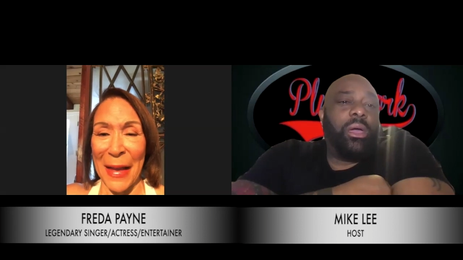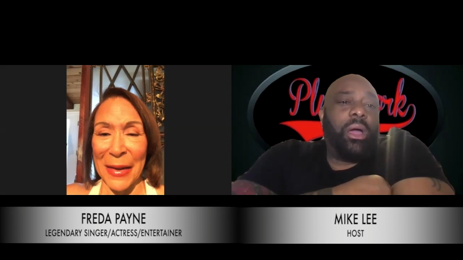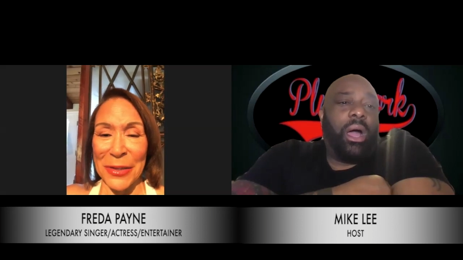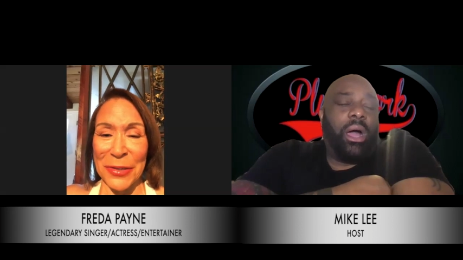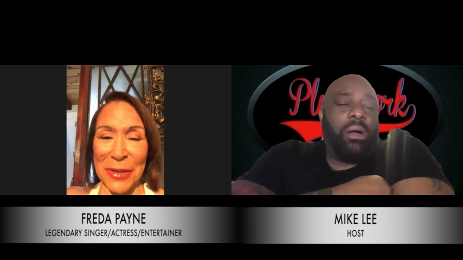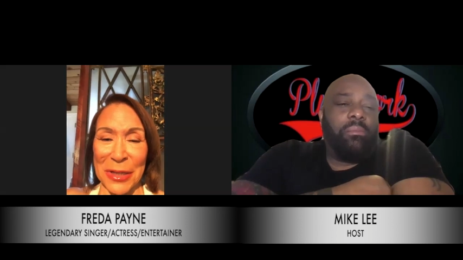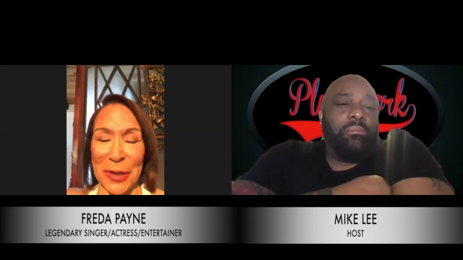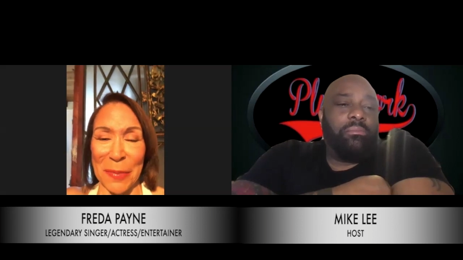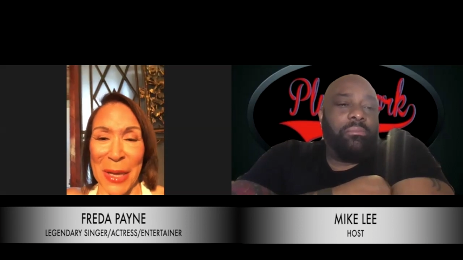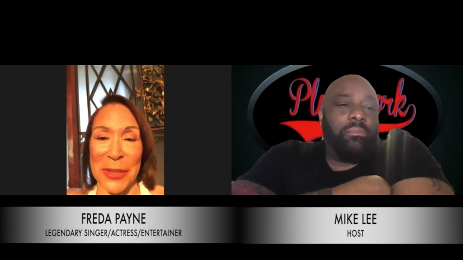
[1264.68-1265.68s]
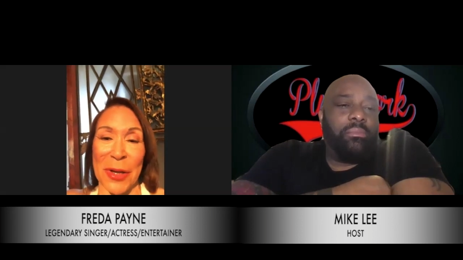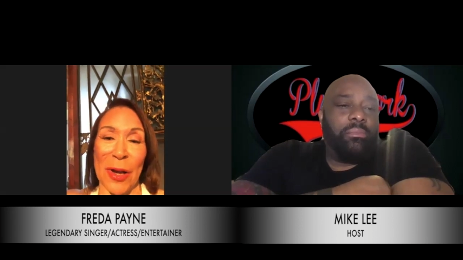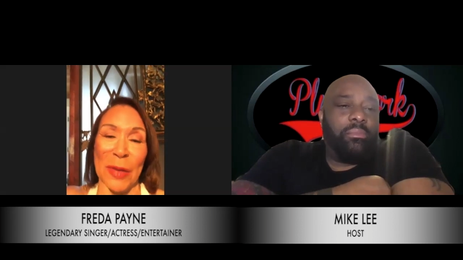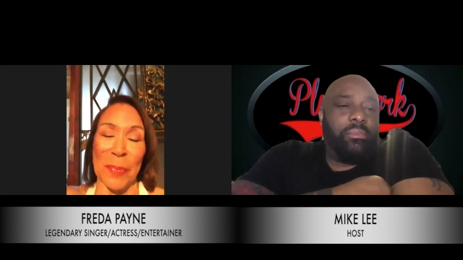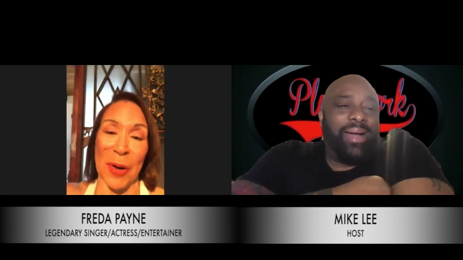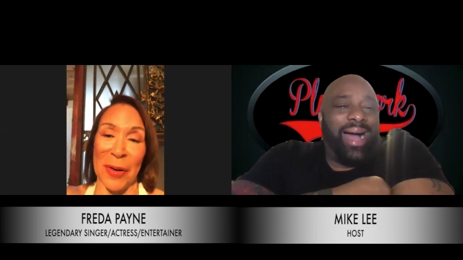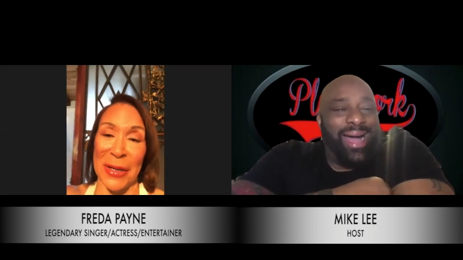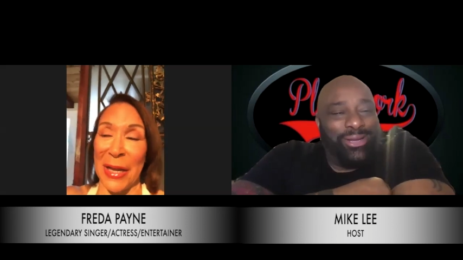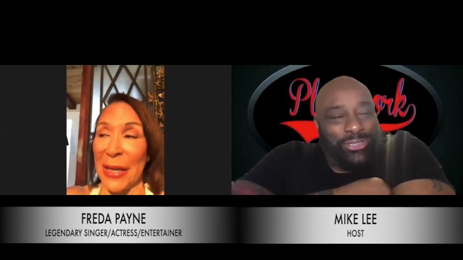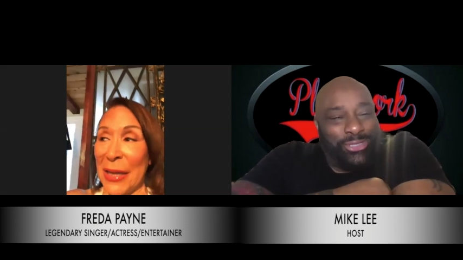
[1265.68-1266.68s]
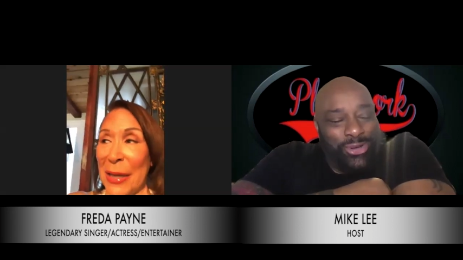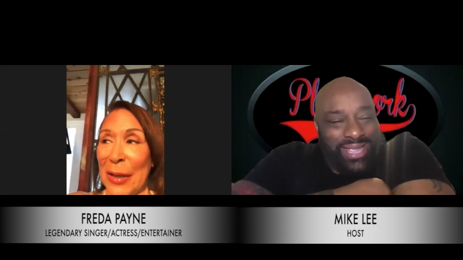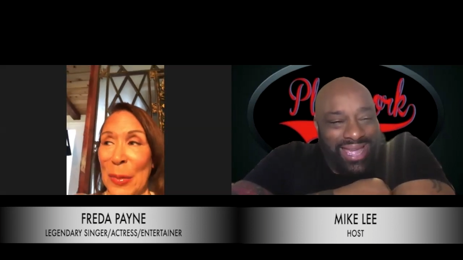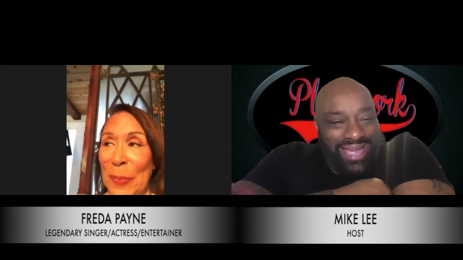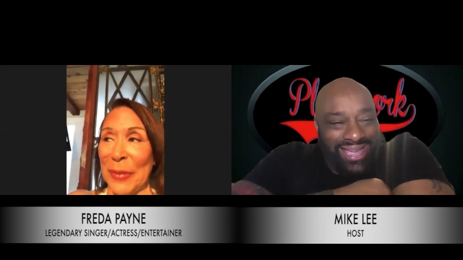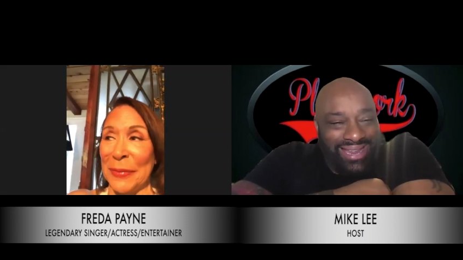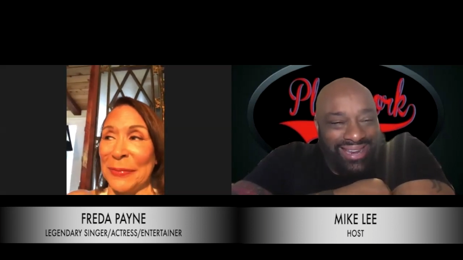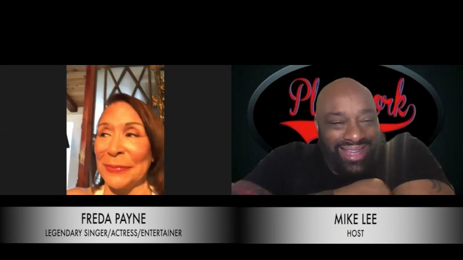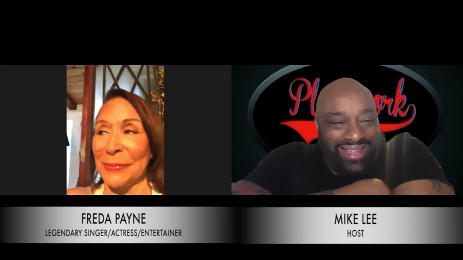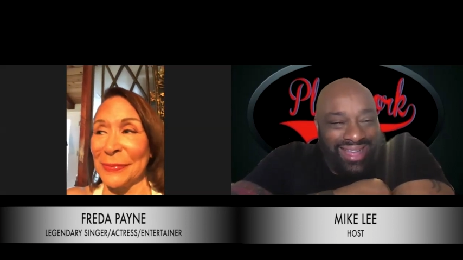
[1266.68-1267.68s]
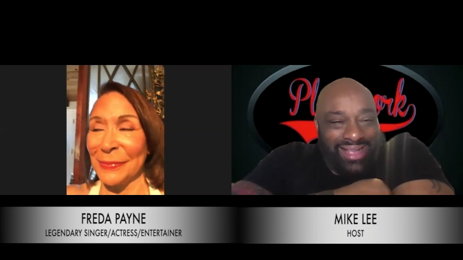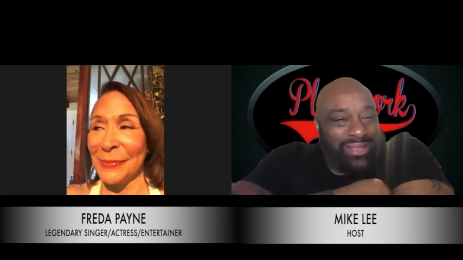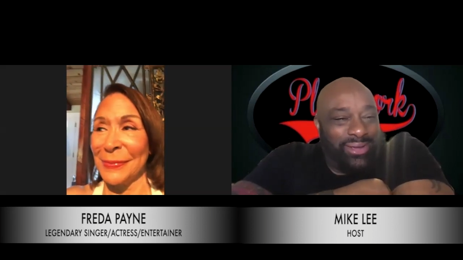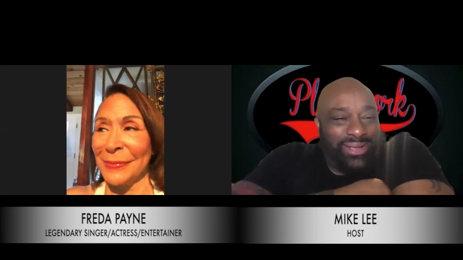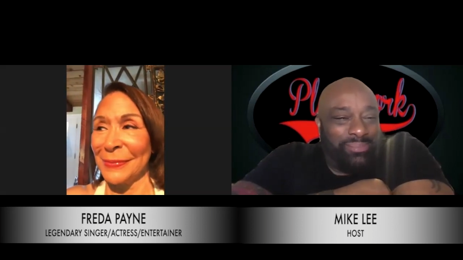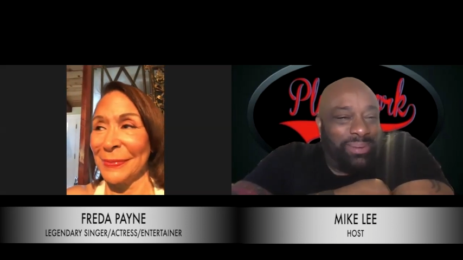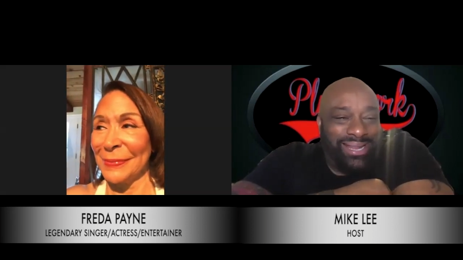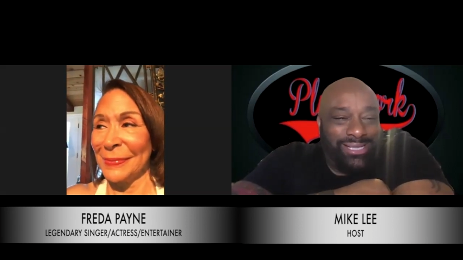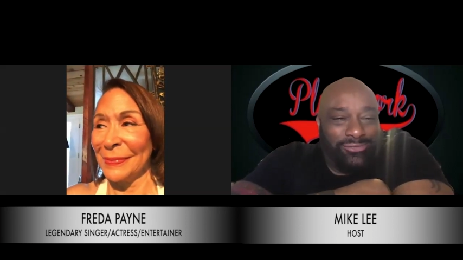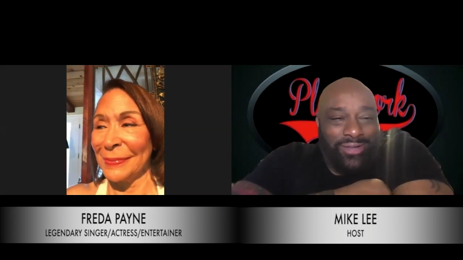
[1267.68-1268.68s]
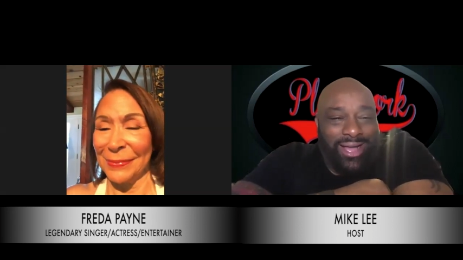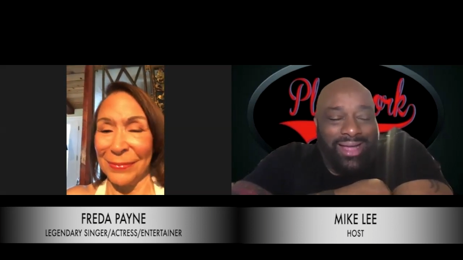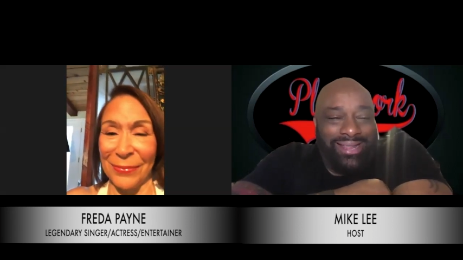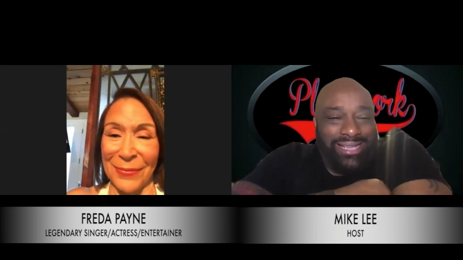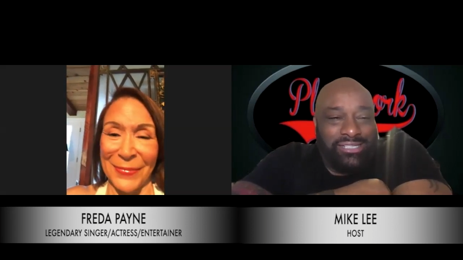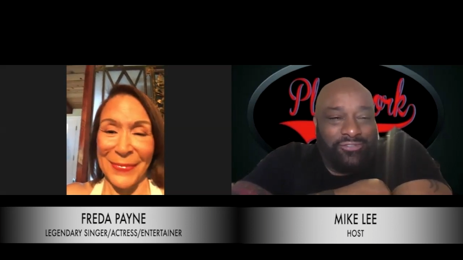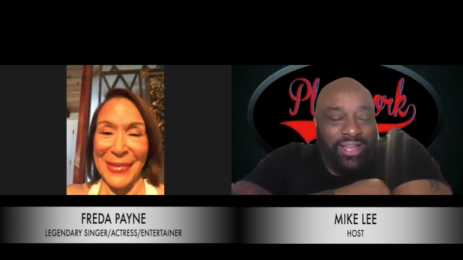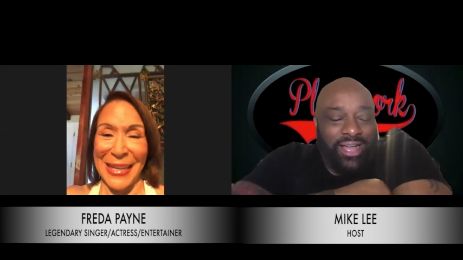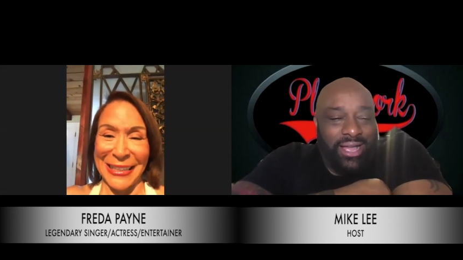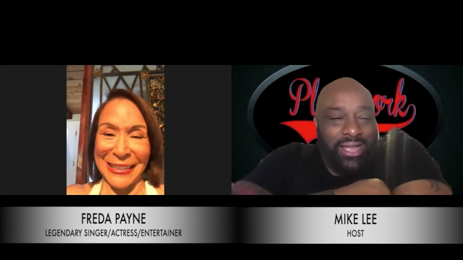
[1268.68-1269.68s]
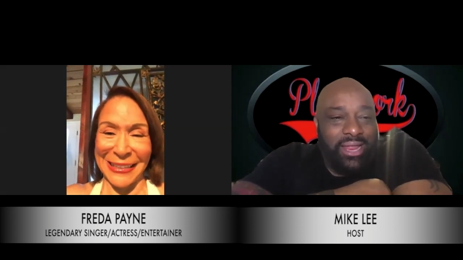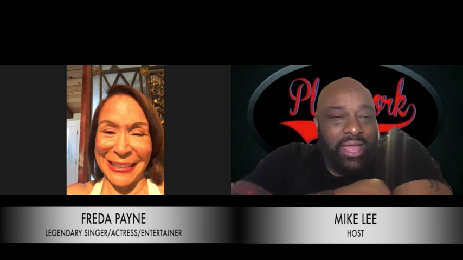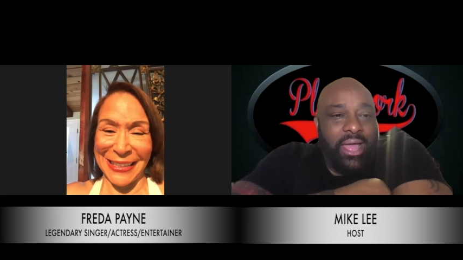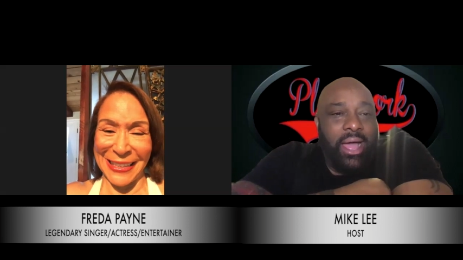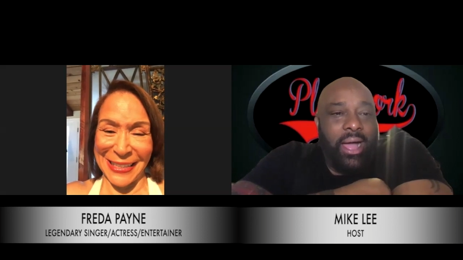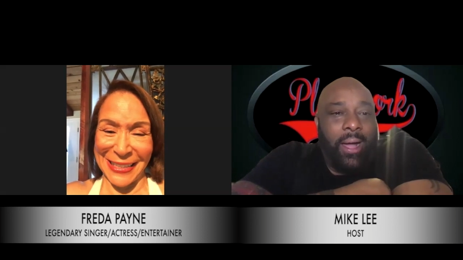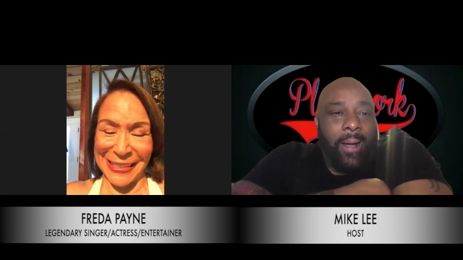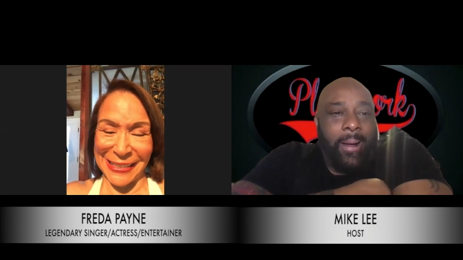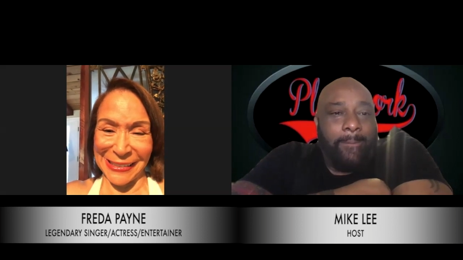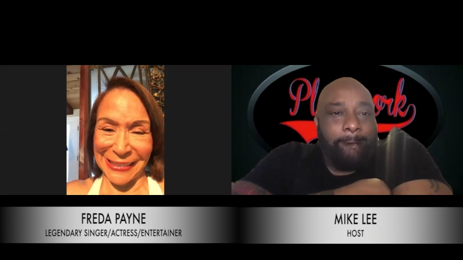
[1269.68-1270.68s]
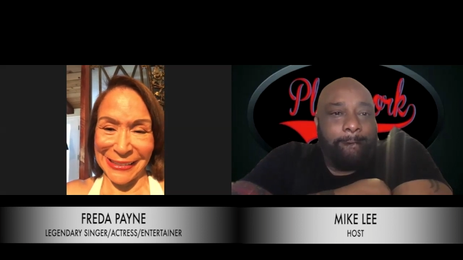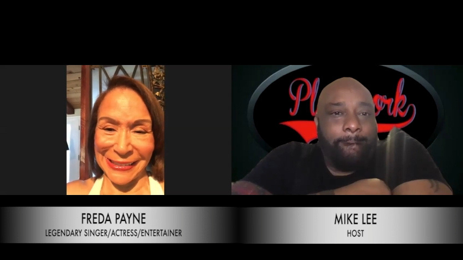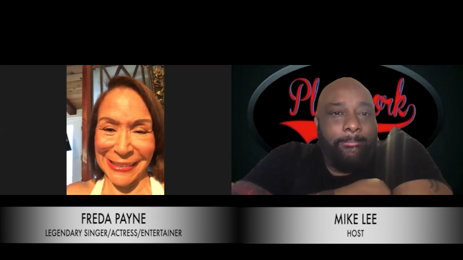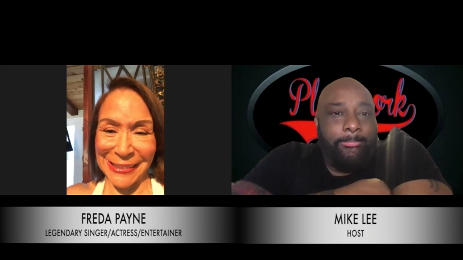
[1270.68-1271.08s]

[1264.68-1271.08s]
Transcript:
Speaker 1: guess you can uh, hear my dog barking. I, I sure
Speaker 2: can. I can, but he's fine. He's fine. Yeah. Um,